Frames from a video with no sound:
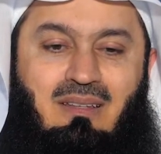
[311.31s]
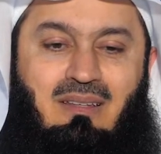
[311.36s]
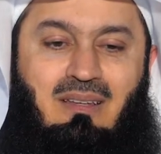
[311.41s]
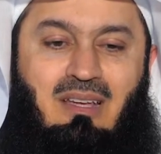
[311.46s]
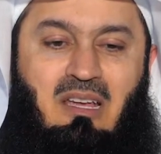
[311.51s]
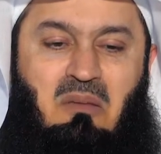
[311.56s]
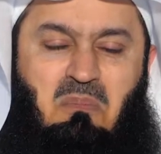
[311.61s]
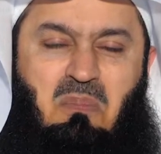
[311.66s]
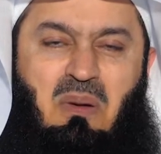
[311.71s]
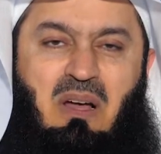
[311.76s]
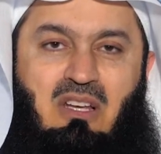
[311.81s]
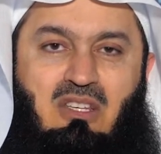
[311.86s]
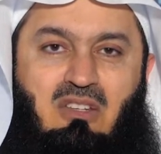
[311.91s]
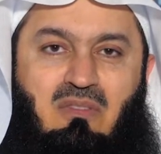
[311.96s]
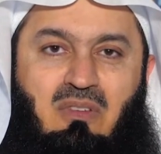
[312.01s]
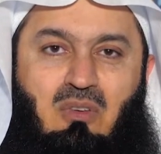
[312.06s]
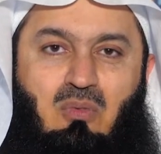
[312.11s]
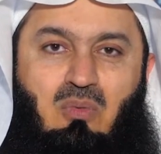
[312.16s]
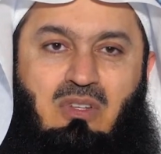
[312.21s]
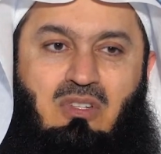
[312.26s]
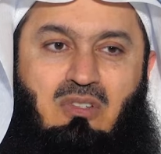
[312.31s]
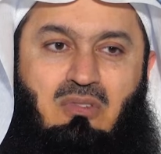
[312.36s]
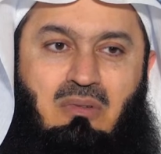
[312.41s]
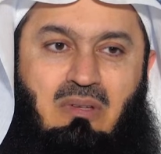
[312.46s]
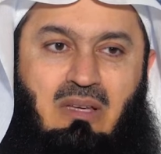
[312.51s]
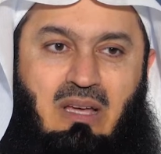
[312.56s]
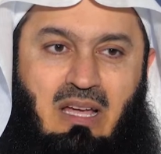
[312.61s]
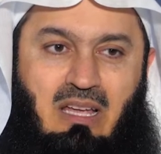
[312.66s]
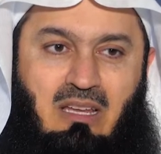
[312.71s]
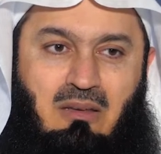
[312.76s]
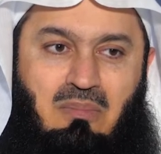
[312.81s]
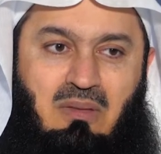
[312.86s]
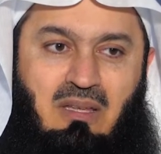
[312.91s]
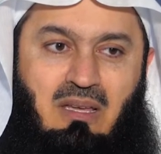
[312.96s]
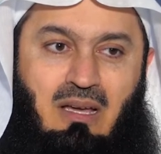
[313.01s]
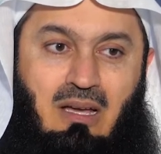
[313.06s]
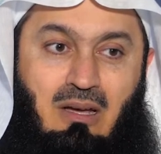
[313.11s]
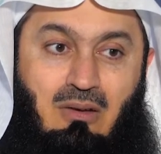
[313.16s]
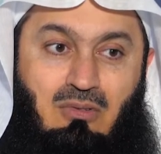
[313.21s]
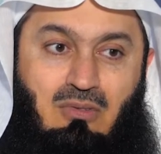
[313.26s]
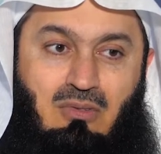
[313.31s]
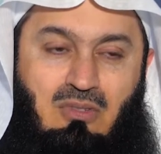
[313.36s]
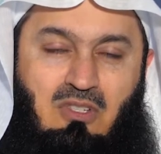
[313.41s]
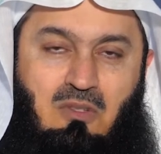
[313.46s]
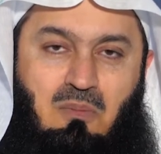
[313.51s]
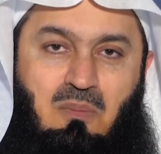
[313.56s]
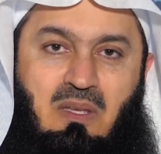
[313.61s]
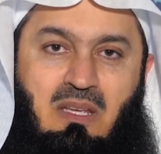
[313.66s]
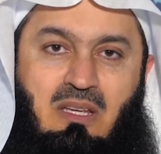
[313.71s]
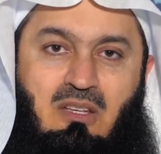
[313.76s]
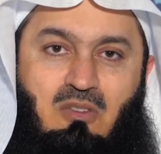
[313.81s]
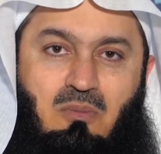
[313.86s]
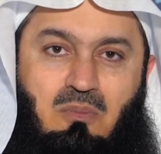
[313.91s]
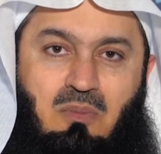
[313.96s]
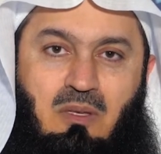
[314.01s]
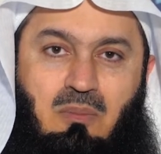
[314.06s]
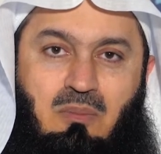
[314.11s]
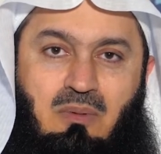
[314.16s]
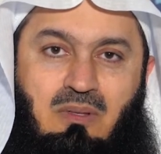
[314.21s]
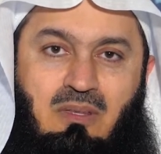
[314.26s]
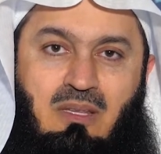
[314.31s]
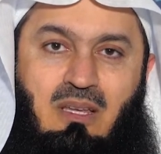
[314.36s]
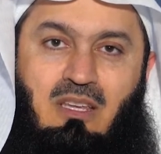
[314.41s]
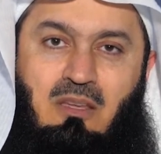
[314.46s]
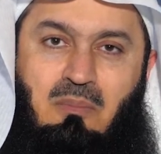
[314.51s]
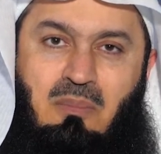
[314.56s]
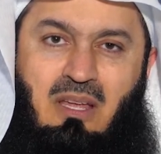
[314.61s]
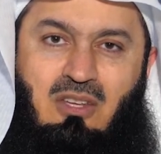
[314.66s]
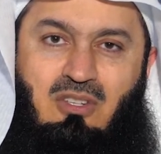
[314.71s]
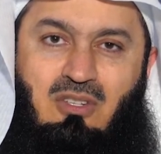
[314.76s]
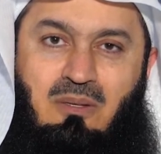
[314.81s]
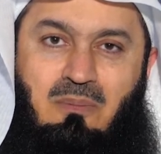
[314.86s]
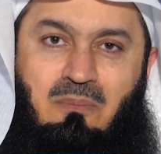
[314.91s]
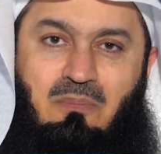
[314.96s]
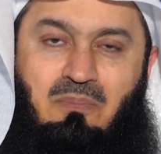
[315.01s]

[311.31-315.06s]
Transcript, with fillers: and part of it was to guide me how to speak to people? Now imagine,